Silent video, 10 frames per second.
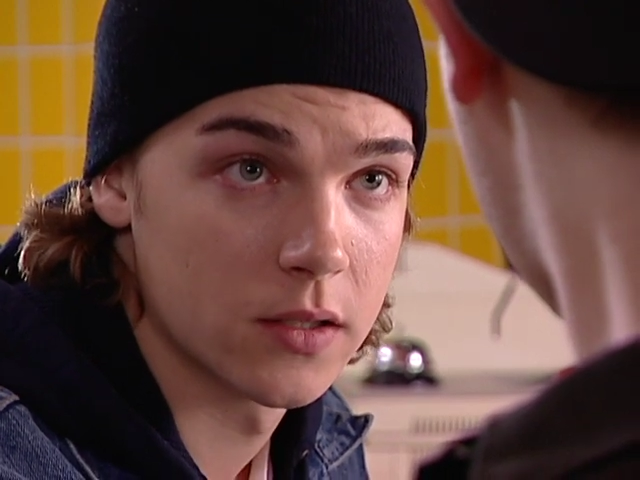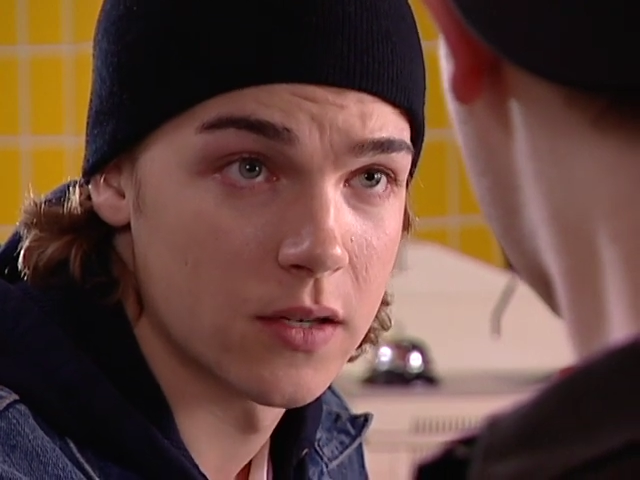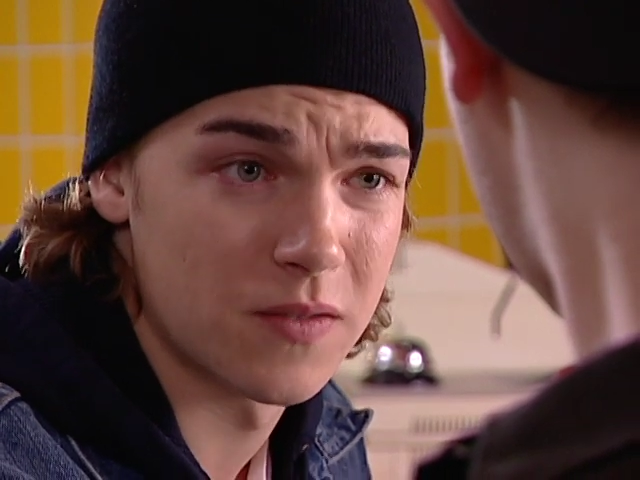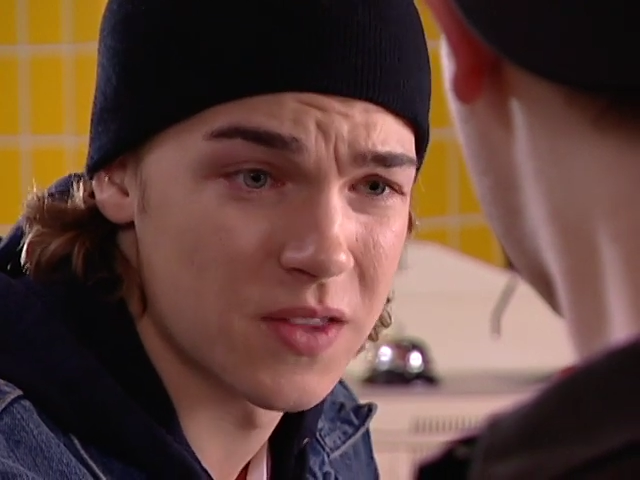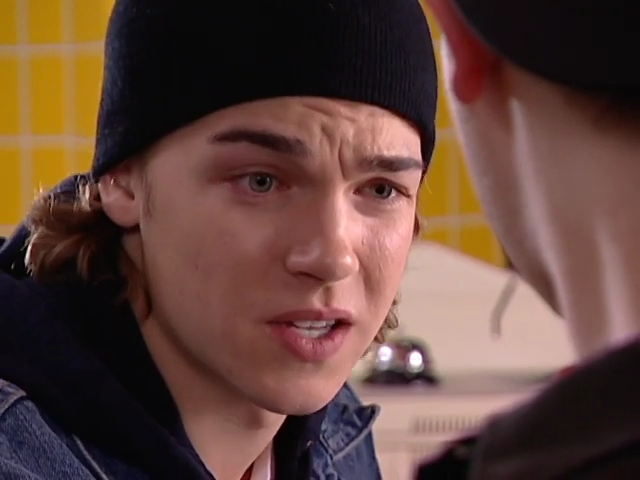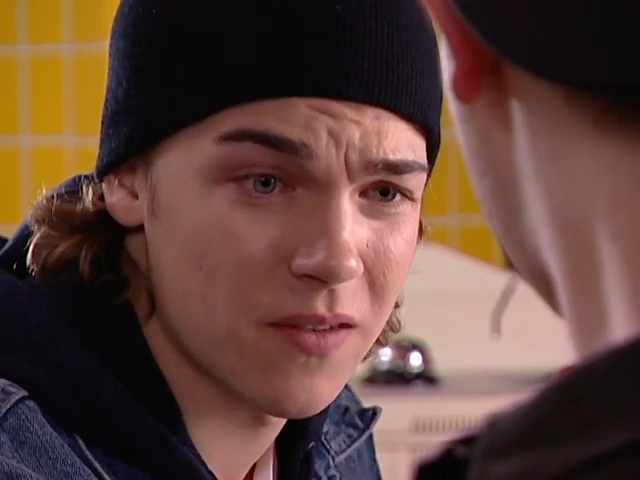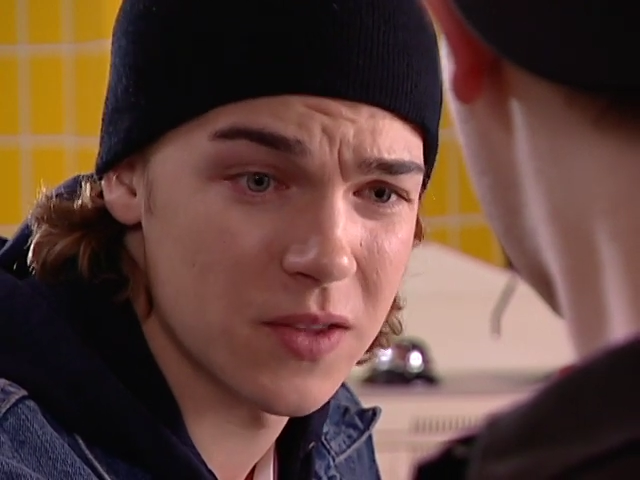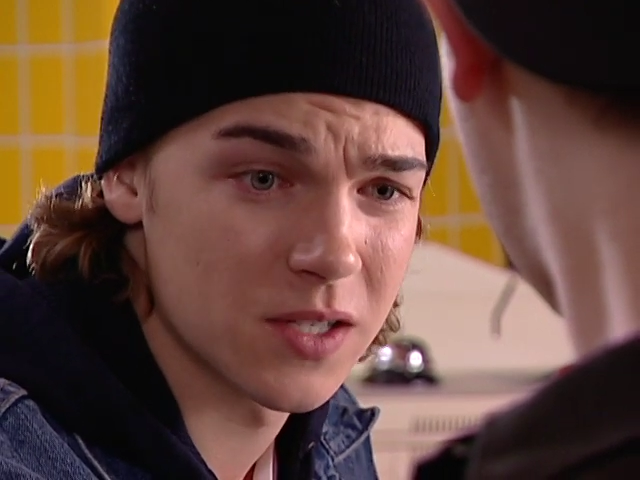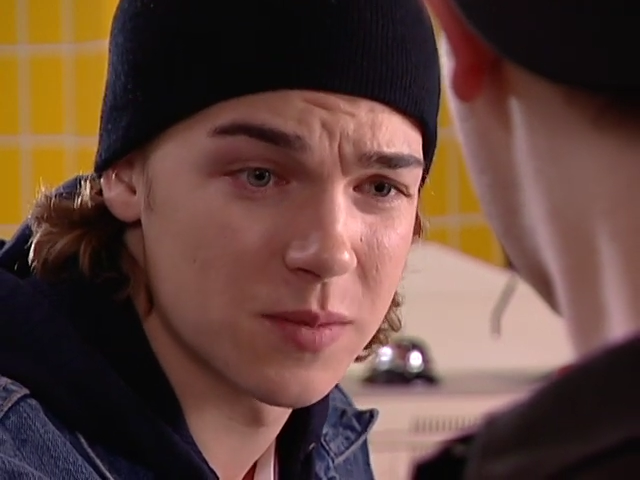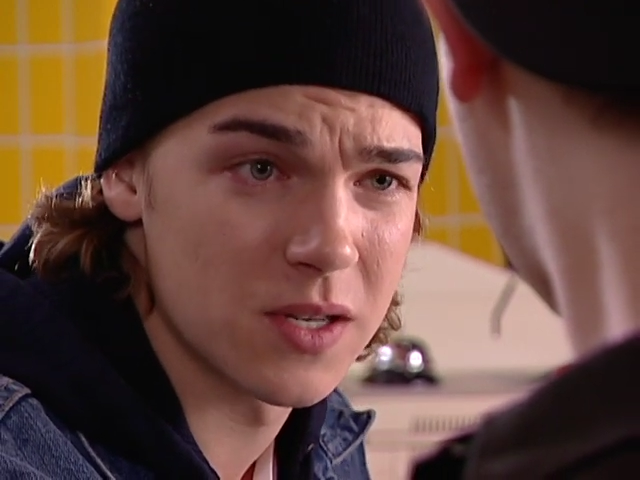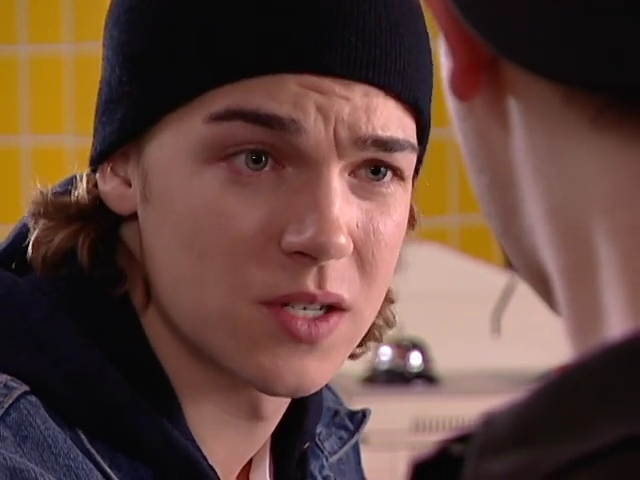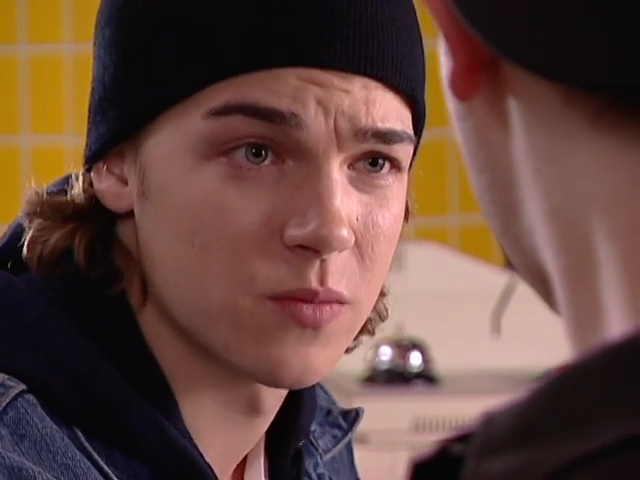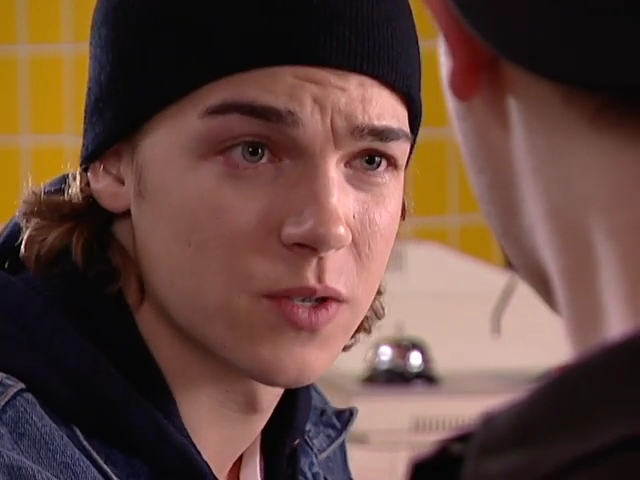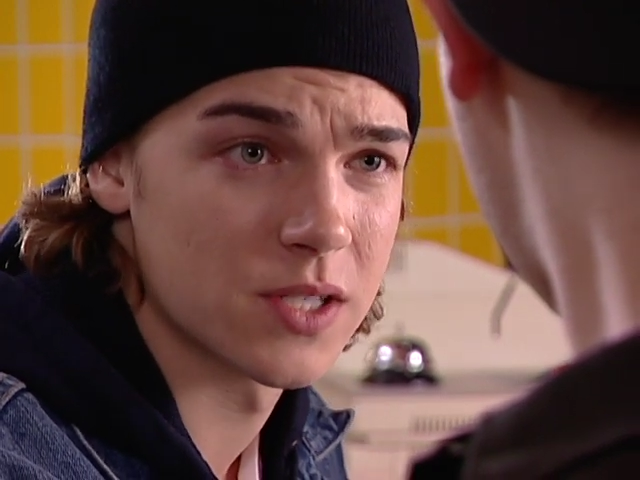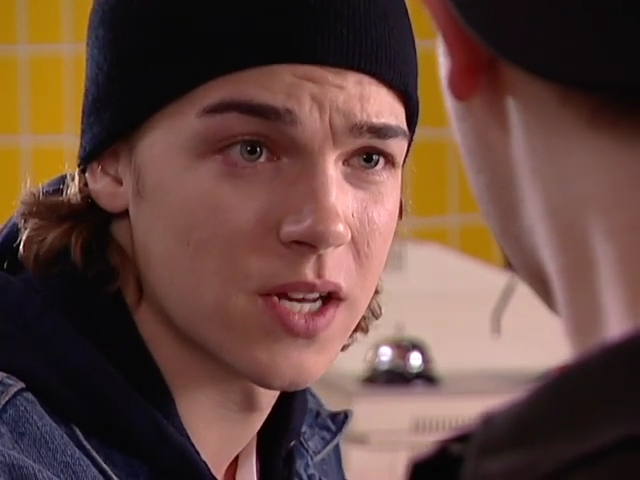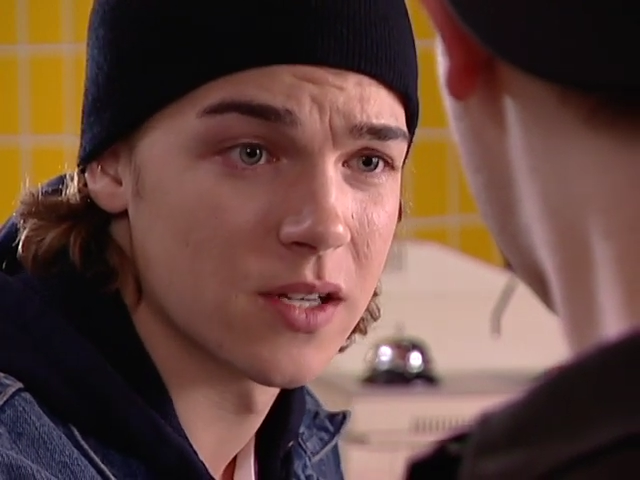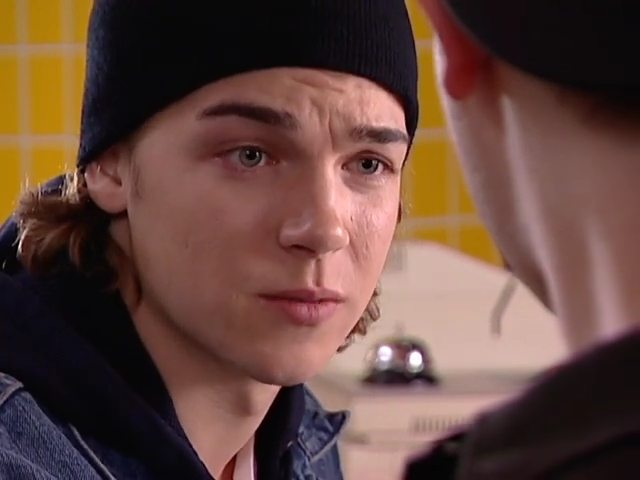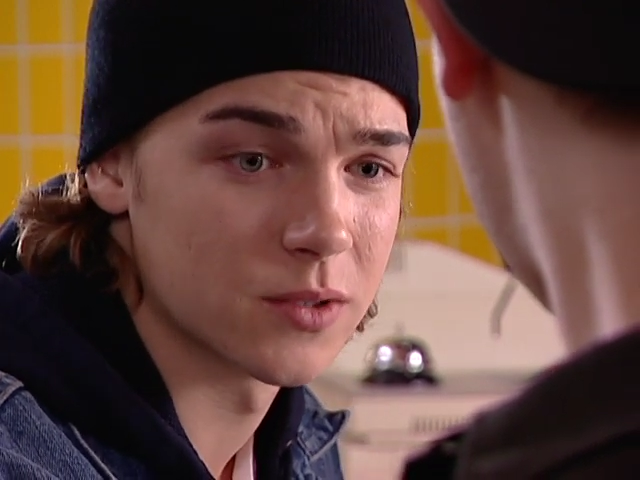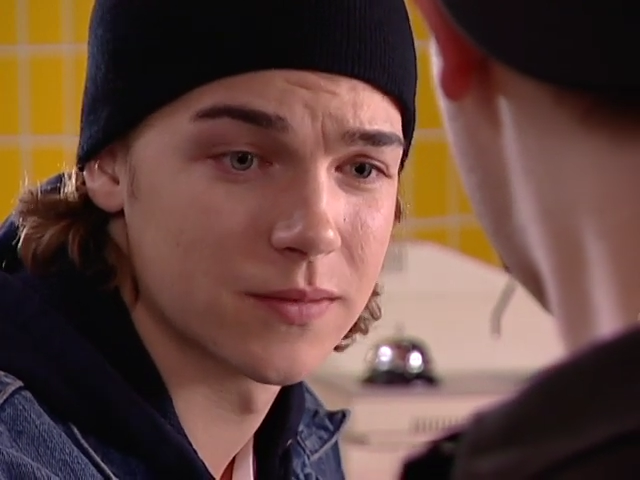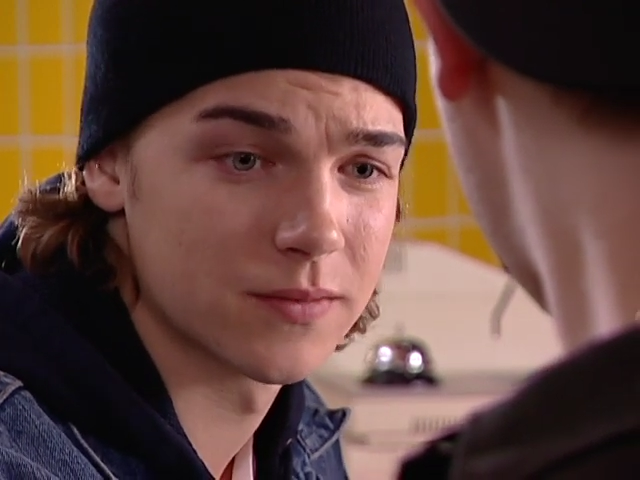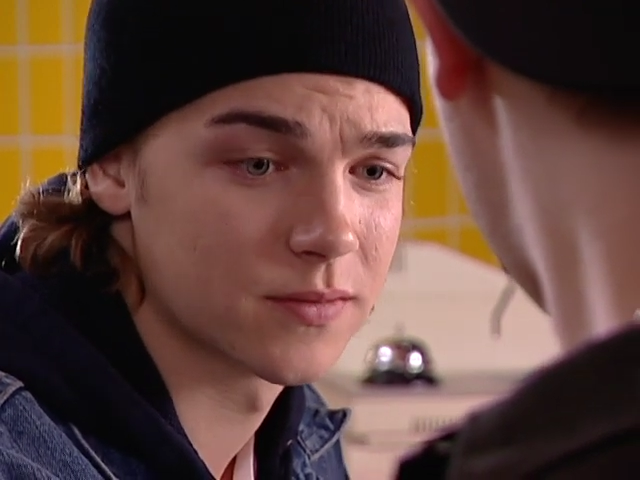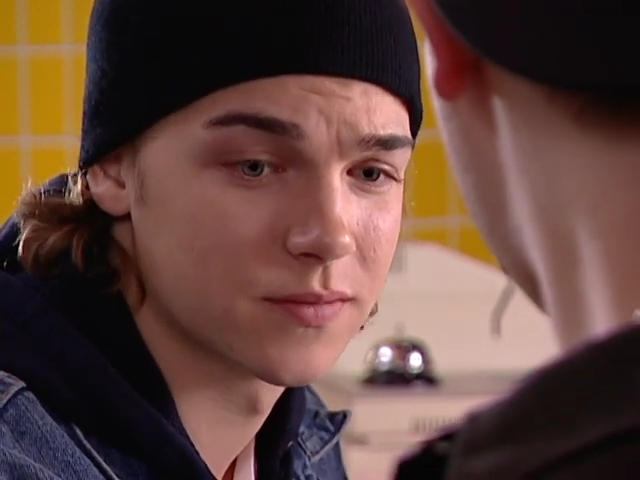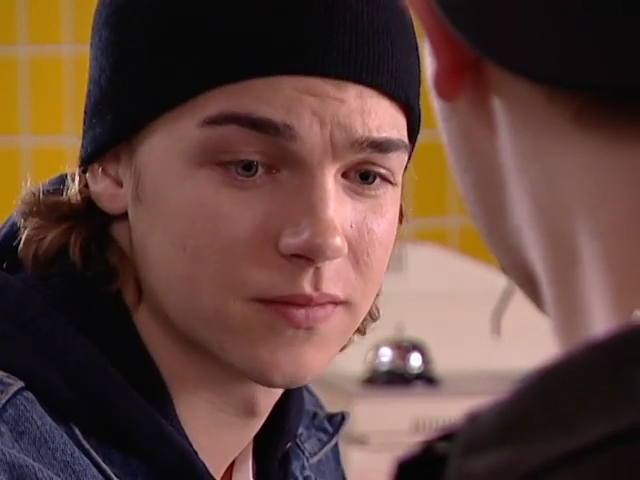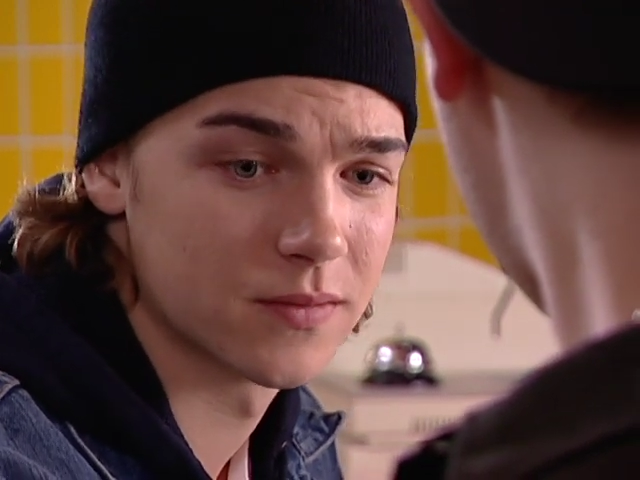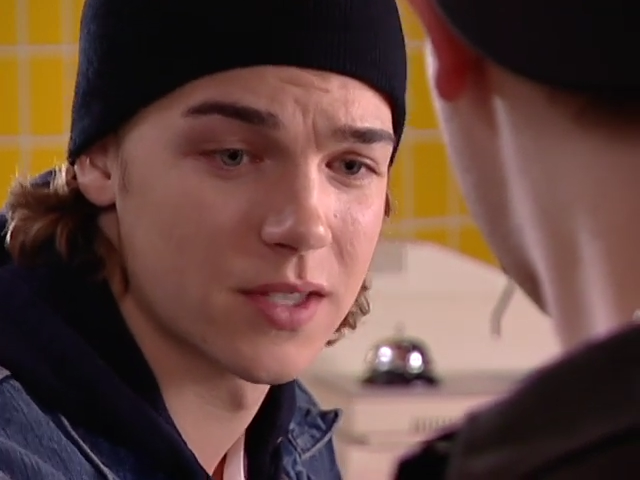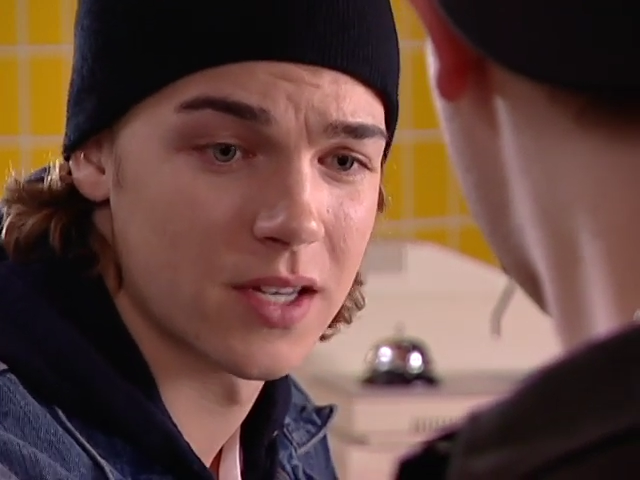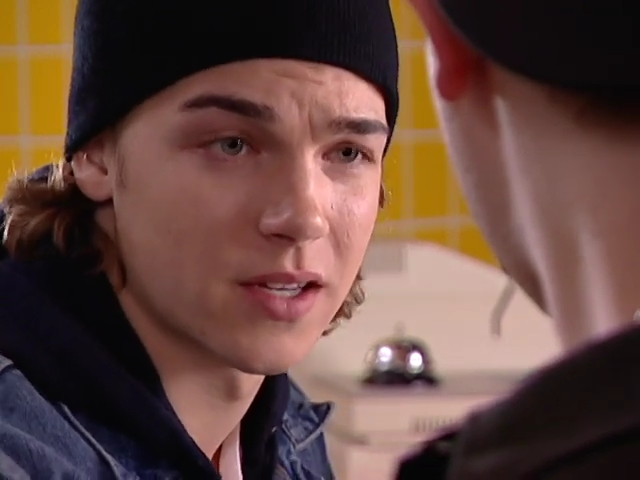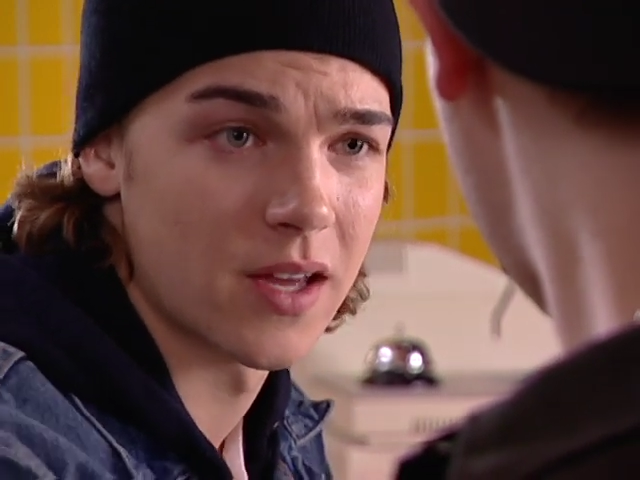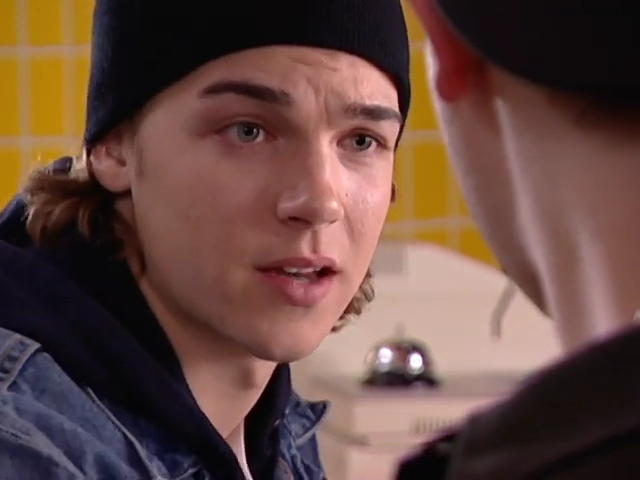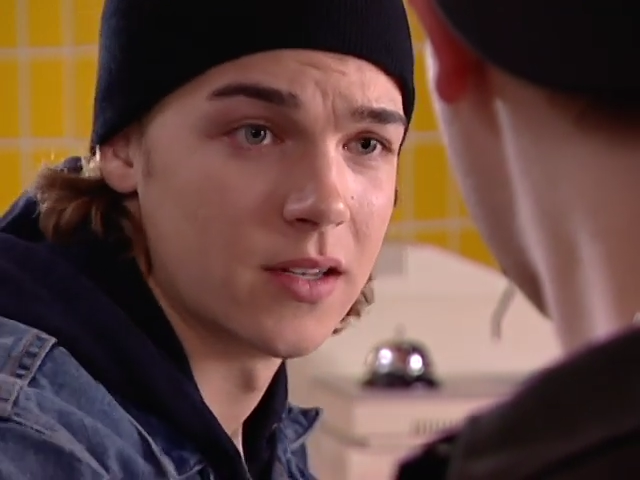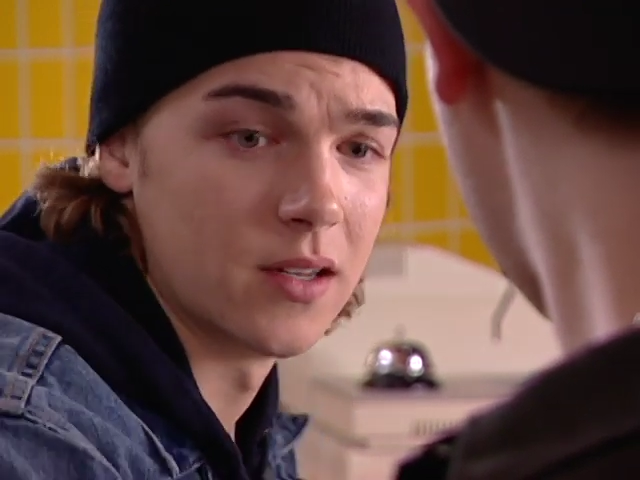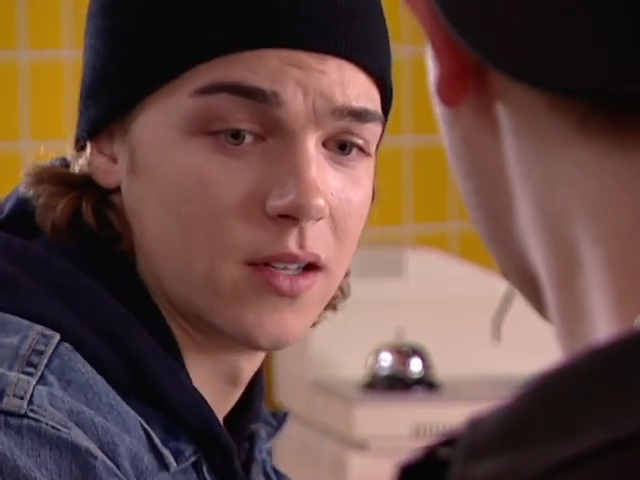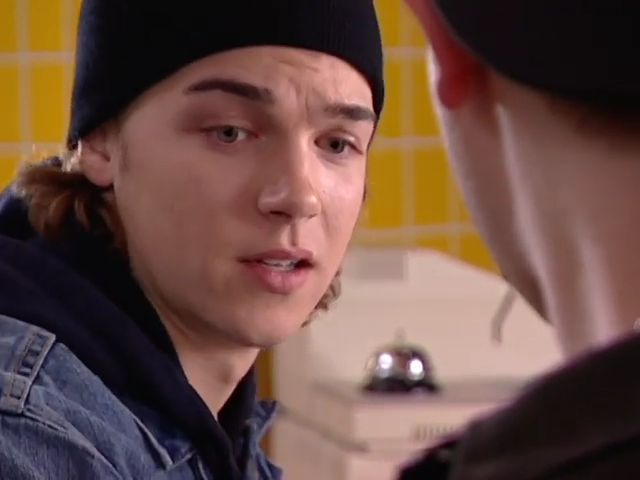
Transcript: And if you think everything's peachy and Wasaga think again.